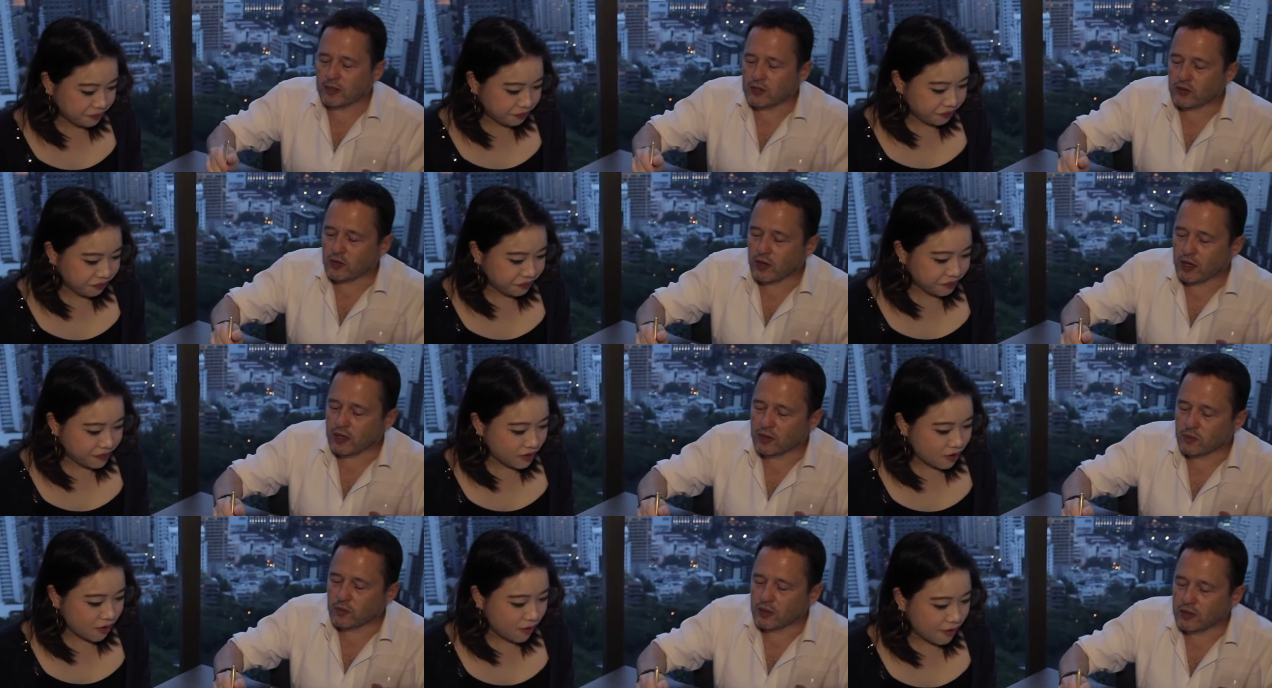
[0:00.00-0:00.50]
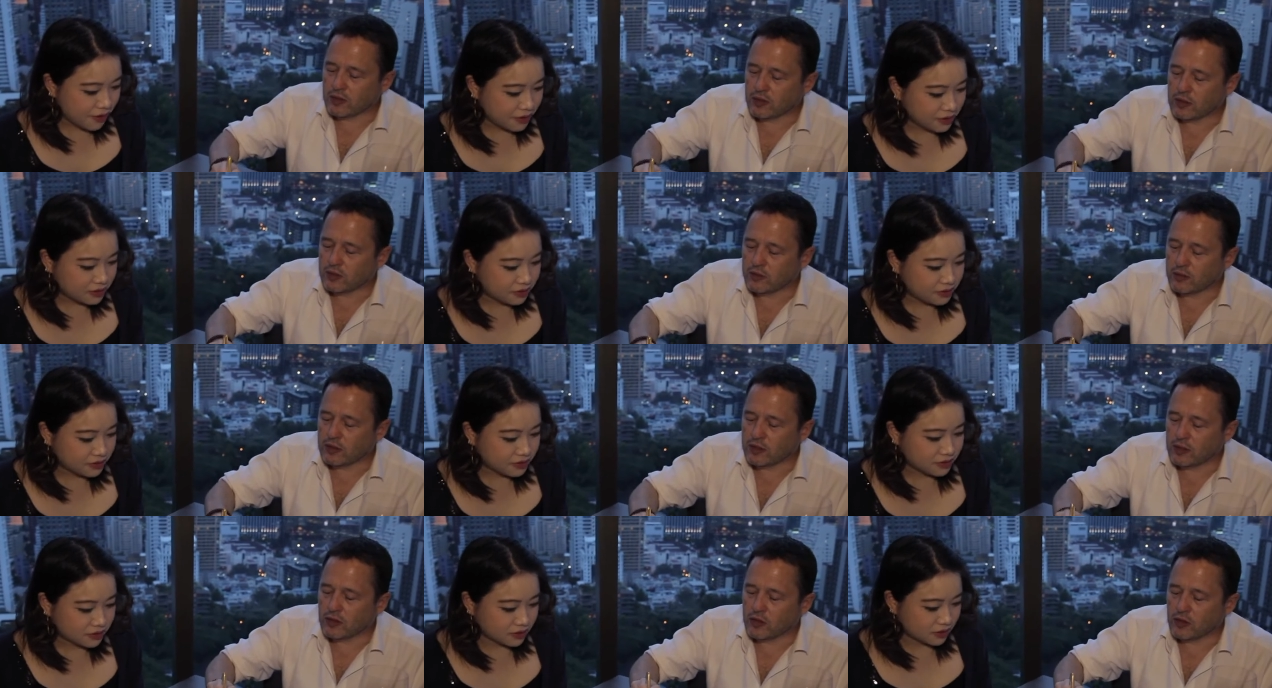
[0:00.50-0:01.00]
Speaker 1: try it with a,
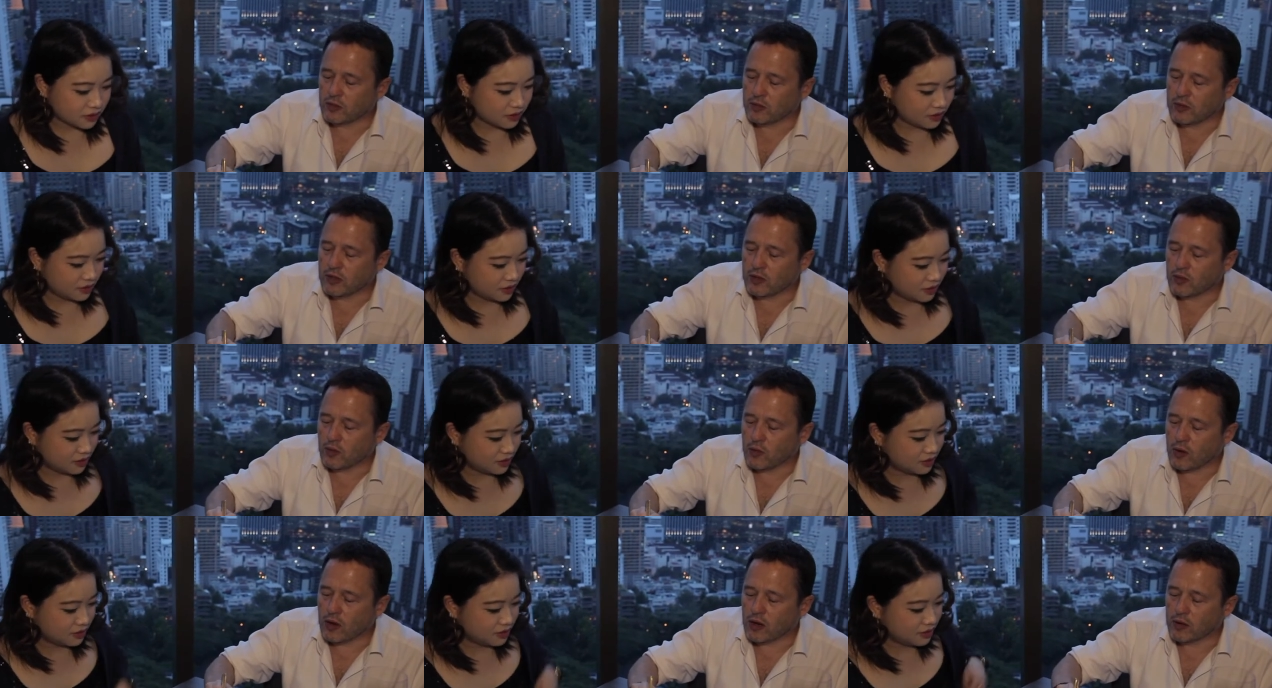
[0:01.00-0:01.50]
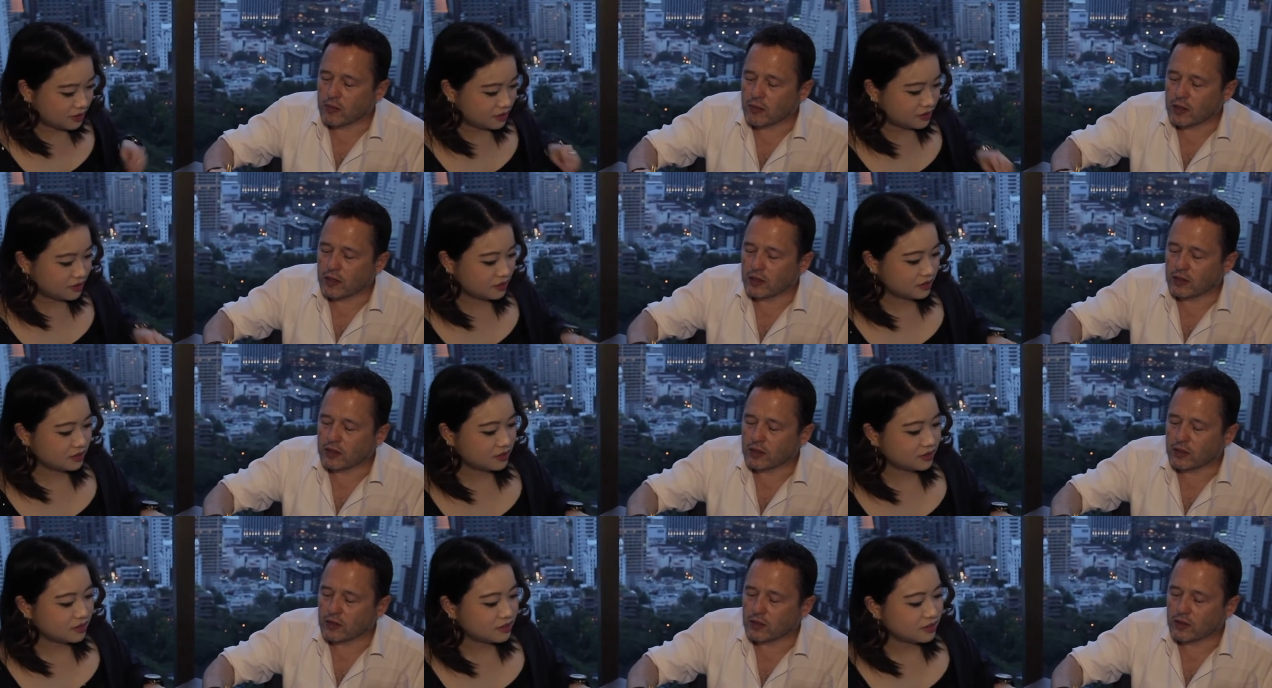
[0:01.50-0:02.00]
with a little bit of the
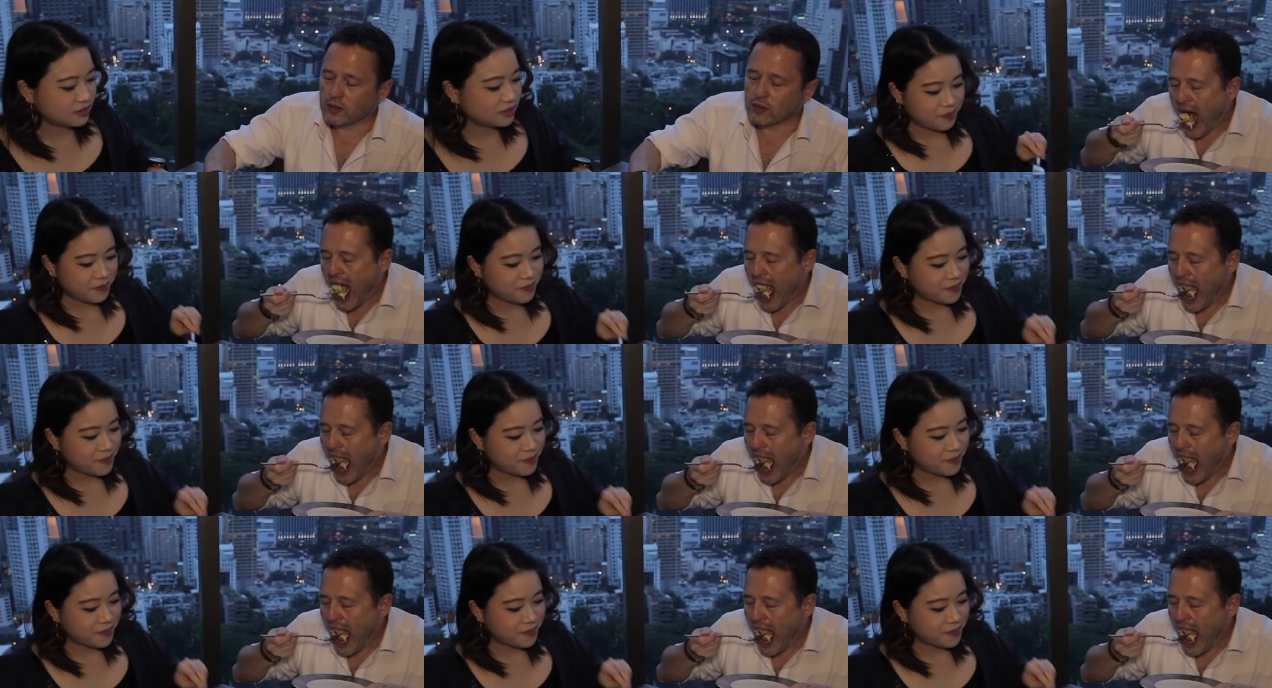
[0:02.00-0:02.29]
watermelon here.